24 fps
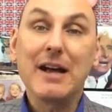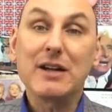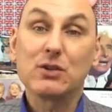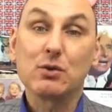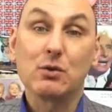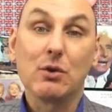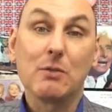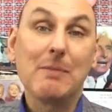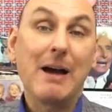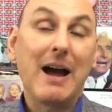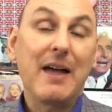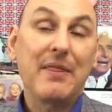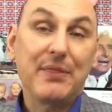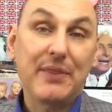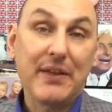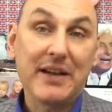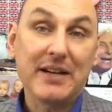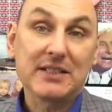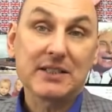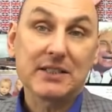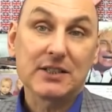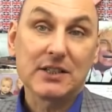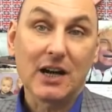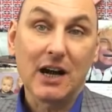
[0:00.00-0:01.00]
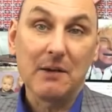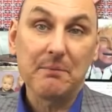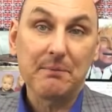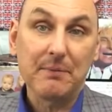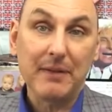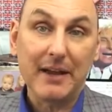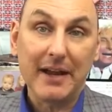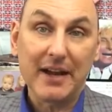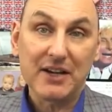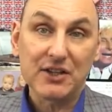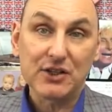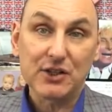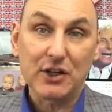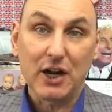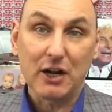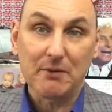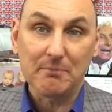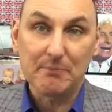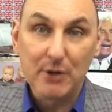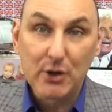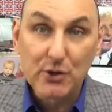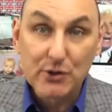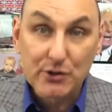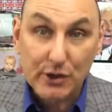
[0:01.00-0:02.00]
That's all about theatre type things, you
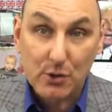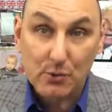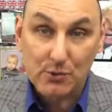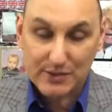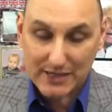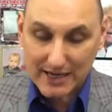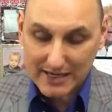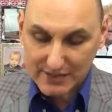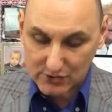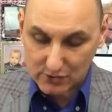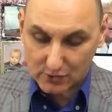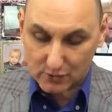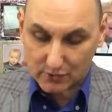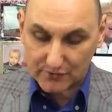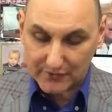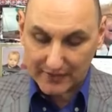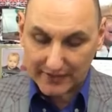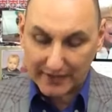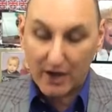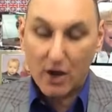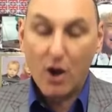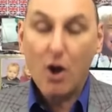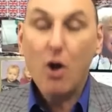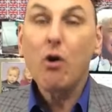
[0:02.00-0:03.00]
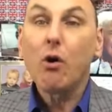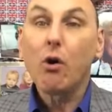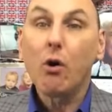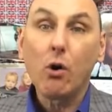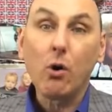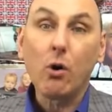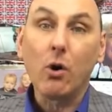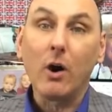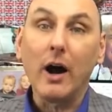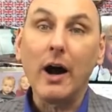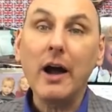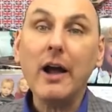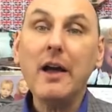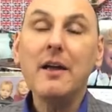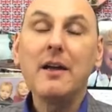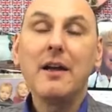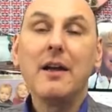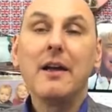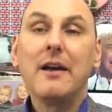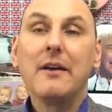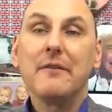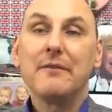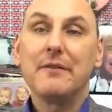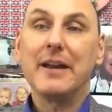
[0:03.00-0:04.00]
know, musicals, that sort of thing. Or
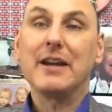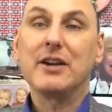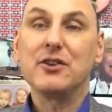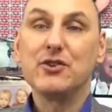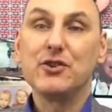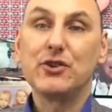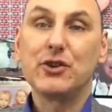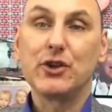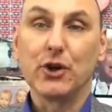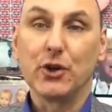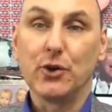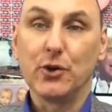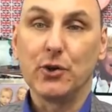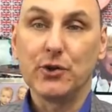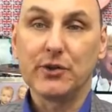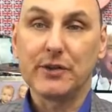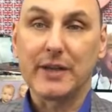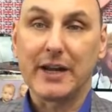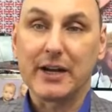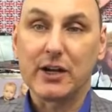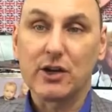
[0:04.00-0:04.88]
they can choose.